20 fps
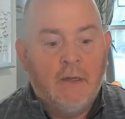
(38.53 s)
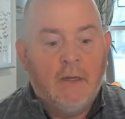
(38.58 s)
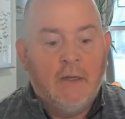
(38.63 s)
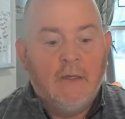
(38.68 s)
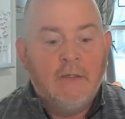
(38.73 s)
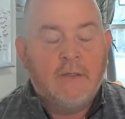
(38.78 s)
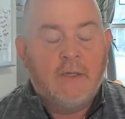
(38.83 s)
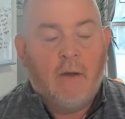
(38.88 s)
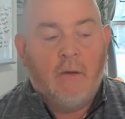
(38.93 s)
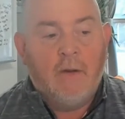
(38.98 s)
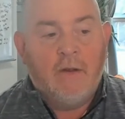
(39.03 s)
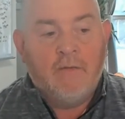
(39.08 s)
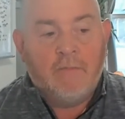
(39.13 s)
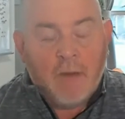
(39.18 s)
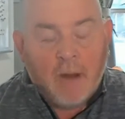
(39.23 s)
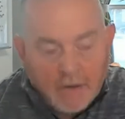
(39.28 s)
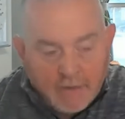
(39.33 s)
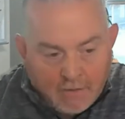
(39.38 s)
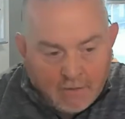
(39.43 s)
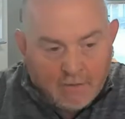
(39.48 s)
So if
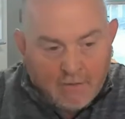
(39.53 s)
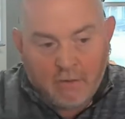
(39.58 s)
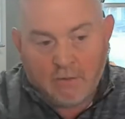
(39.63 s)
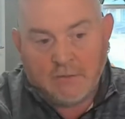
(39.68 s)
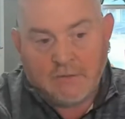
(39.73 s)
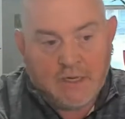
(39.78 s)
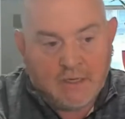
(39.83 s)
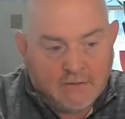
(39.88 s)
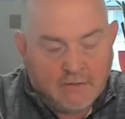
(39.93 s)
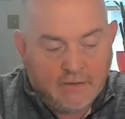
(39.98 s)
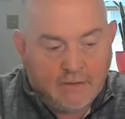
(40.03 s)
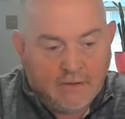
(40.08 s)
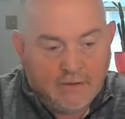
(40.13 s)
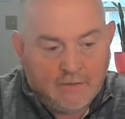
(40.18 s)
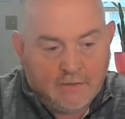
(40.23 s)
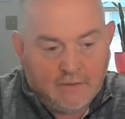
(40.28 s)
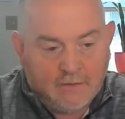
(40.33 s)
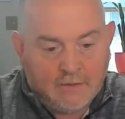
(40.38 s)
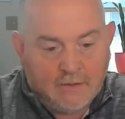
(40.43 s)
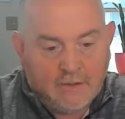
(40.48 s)
my dog goes out to the end
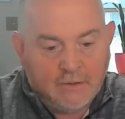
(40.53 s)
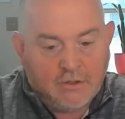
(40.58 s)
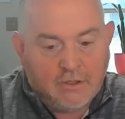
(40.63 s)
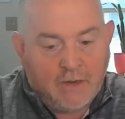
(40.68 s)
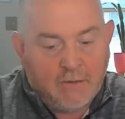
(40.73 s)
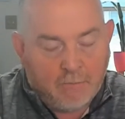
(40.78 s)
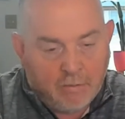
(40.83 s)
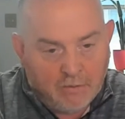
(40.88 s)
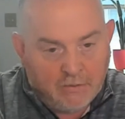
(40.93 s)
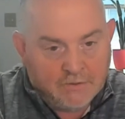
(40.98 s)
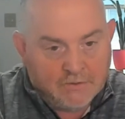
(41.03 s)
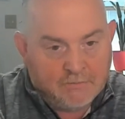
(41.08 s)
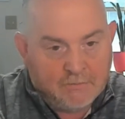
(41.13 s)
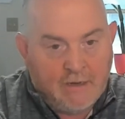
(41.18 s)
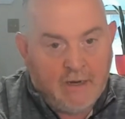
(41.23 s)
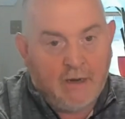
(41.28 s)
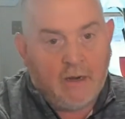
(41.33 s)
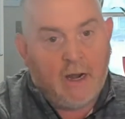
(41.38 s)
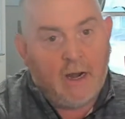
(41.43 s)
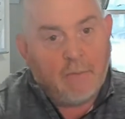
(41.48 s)
of the leash and pulls
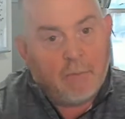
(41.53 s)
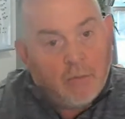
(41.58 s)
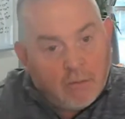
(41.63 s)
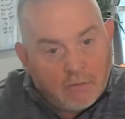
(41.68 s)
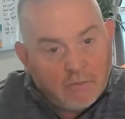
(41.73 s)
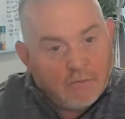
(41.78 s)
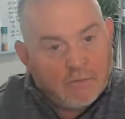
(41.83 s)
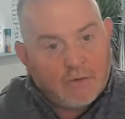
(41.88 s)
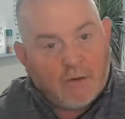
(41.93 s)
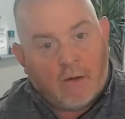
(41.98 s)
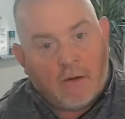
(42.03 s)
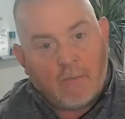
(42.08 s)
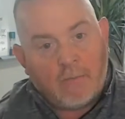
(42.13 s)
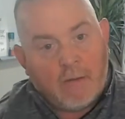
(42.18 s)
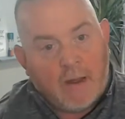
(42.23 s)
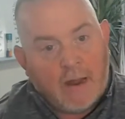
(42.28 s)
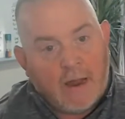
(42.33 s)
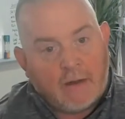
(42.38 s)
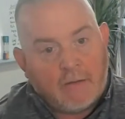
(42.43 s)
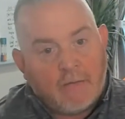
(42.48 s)
me and I pull the dog
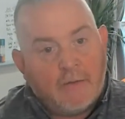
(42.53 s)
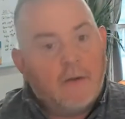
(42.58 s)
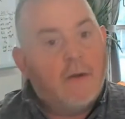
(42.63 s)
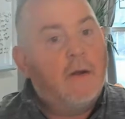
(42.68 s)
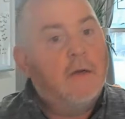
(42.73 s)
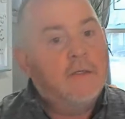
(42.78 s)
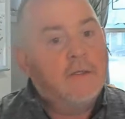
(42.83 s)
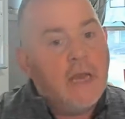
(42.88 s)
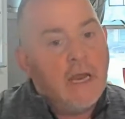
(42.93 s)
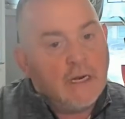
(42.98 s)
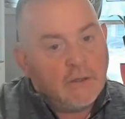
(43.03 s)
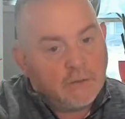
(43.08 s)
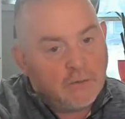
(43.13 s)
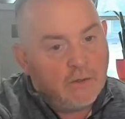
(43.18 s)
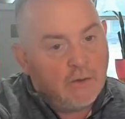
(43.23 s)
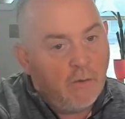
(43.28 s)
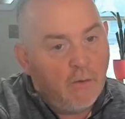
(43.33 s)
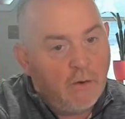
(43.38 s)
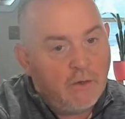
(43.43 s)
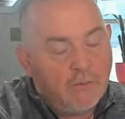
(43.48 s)
back, the dog's
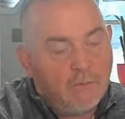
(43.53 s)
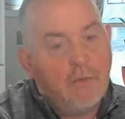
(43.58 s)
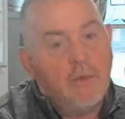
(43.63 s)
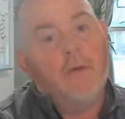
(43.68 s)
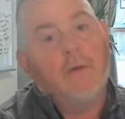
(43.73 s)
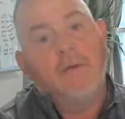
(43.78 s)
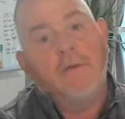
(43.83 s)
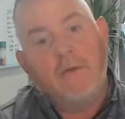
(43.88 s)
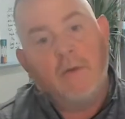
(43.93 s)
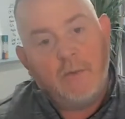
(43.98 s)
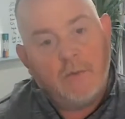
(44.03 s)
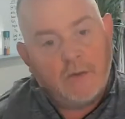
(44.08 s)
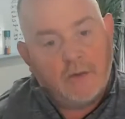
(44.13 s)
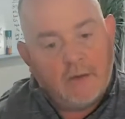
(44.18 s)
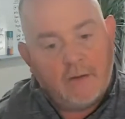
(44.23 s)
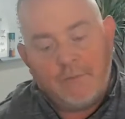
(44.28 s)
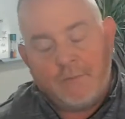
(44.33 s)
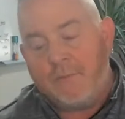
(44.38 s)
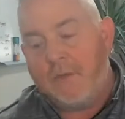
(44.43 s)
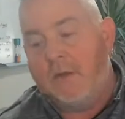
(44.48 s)
naturally going to pull. So
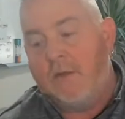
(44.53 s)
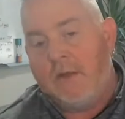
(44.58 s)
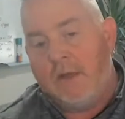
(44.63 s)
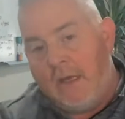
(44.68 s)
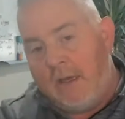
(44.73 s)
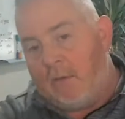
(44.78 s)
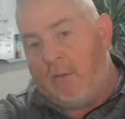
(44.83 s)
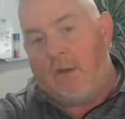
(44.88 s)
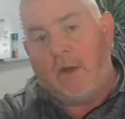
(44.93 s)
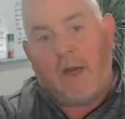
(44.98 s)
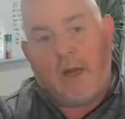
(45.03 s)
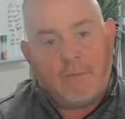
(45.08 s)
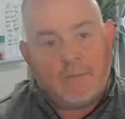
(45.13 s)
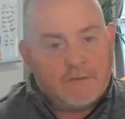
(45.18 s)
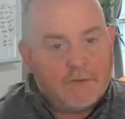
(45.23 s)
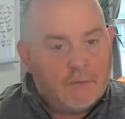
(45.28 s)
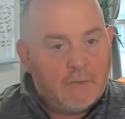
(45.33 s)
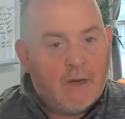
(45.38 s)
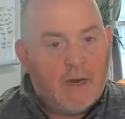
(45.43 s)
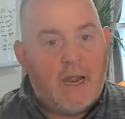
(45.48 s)
the equal and
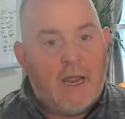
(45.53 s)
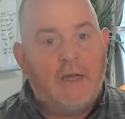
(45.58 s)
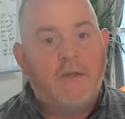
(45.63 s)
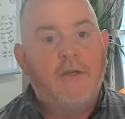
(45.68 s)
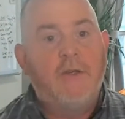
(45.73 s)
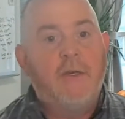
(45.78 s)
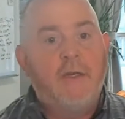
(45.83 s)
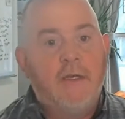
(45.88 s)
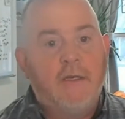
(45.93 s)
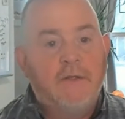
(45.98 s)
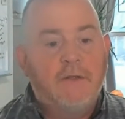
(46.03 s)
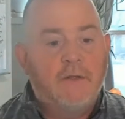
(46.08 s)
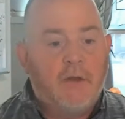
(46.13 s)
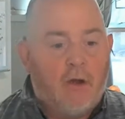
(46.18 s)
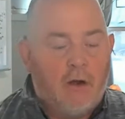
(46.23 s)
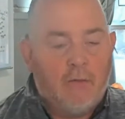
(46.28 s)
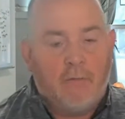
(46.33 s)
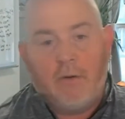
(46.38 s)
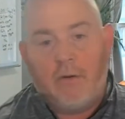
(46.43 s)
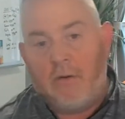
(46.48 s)
opposite reaction is
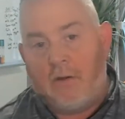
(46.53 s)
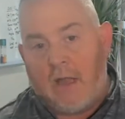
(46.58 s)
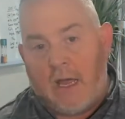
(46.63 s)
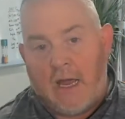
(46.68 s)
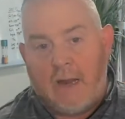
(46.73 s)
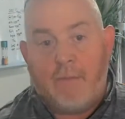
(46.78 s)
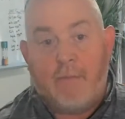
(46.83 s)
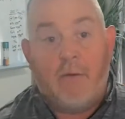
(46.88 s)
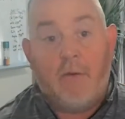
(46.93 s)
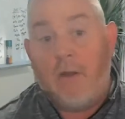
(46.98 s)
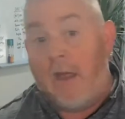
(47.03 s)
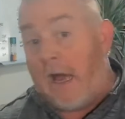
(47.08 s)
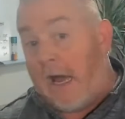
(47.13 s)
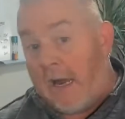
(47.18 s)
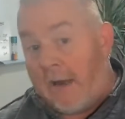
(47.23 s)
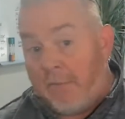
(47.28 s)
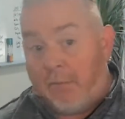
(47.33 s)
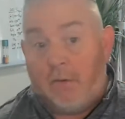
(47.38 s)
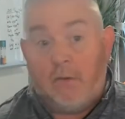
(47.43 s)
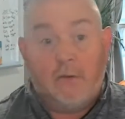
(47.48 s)
dog pull, I
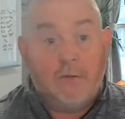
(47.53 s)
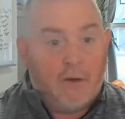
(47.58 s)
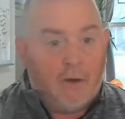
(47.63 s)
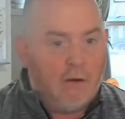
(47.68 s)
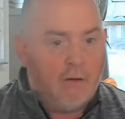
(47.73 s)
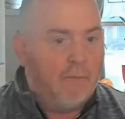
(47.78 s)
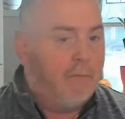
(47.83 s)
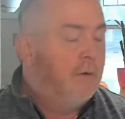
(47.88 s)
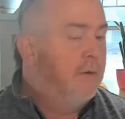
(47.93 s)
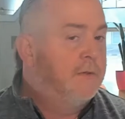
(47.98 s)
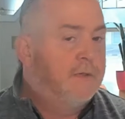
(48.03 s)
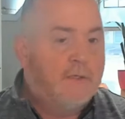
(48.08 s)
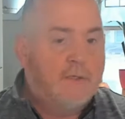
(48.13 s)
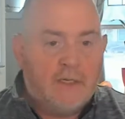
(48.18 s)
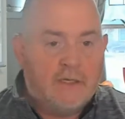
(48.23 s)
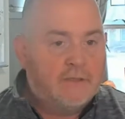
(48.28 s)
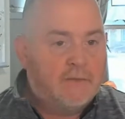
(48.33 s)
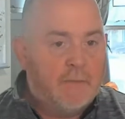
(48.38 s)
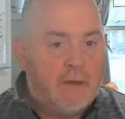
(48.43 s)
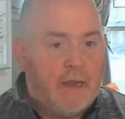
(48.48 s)
pull, dog pulls. It
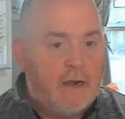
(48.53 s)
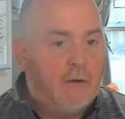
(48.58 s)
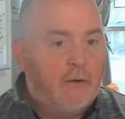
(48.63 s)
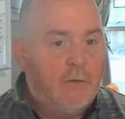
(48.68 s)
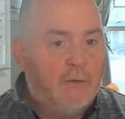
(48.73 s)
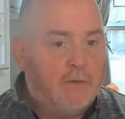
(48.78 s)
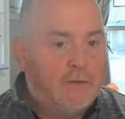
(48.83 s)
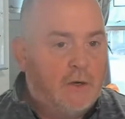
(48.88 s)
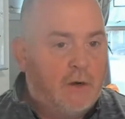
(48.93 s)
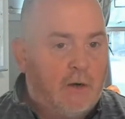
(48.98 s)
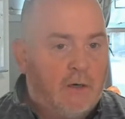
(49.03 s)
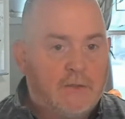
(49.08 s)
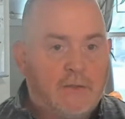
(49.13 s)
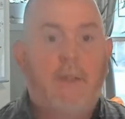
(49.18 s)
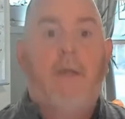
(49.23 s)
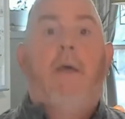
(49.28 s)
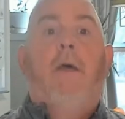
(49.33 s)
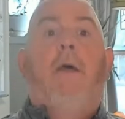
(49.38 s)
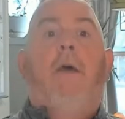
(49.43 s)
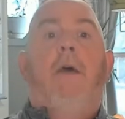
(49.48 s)
doesn't matter who starts,
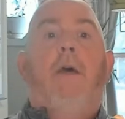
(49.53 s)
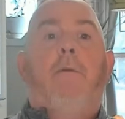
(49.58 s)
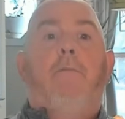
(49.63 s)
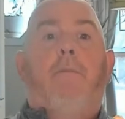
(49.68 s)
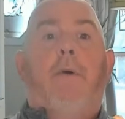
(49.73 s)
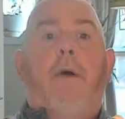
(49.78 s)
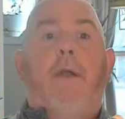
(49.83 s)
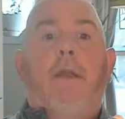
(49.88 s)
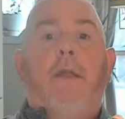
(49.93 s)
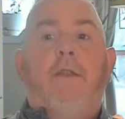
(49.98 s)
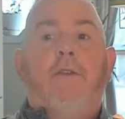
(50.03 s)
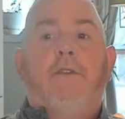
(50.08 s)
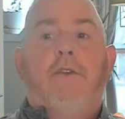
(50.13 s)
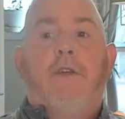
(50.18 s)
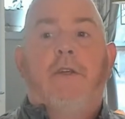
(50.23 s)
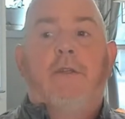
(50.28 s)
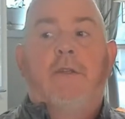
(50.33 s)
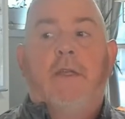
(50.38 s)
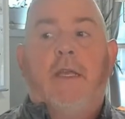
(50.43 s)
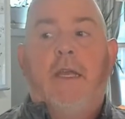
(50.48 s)
but it
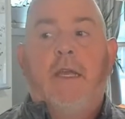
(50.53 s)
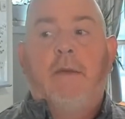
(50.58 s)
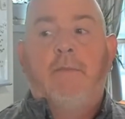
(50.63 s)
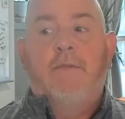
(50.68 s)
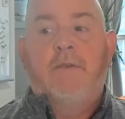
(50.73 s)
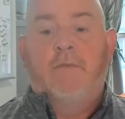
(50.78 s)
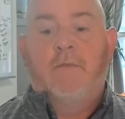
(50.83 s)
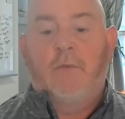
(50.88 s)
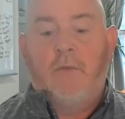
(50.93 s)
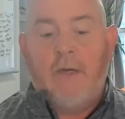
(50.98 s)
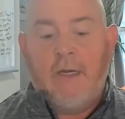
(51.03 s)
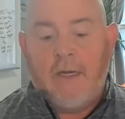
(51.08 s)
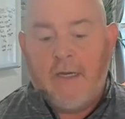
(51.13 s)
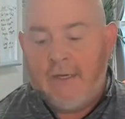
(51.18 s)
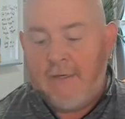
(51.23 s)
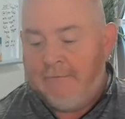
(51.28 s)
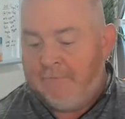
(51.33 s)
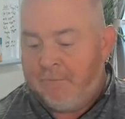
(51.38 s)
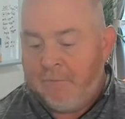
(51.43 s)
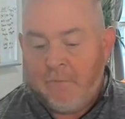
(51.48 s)
just keeps
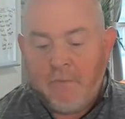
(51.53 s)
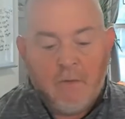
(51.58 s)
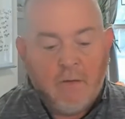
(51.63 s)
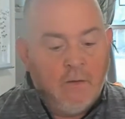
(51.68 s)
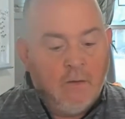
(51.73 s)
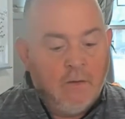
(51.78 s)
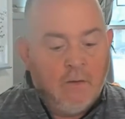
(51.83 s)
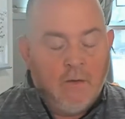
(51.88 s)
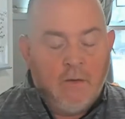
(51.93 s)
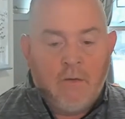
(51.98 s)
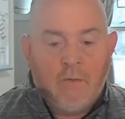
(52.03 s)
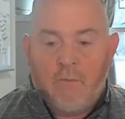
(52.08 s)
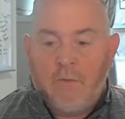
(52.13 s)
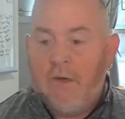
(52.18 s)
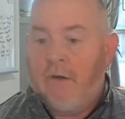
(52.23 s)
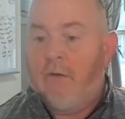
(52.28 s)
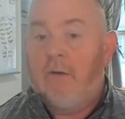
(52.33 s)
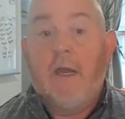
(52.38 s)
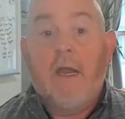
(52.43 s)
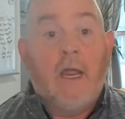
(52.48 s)

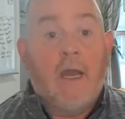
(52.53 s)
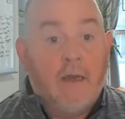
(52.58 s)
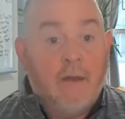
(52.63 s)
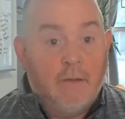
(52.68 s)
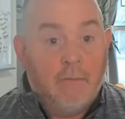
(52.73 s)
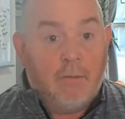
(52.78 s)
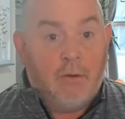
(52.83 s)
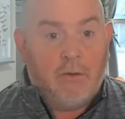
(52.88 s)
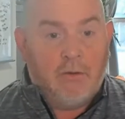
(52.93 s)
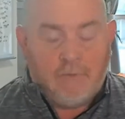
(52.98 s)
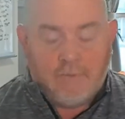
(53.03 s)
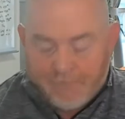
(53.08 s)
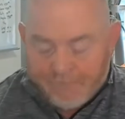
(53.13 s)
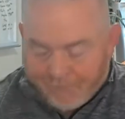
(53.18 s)
recreating the pull.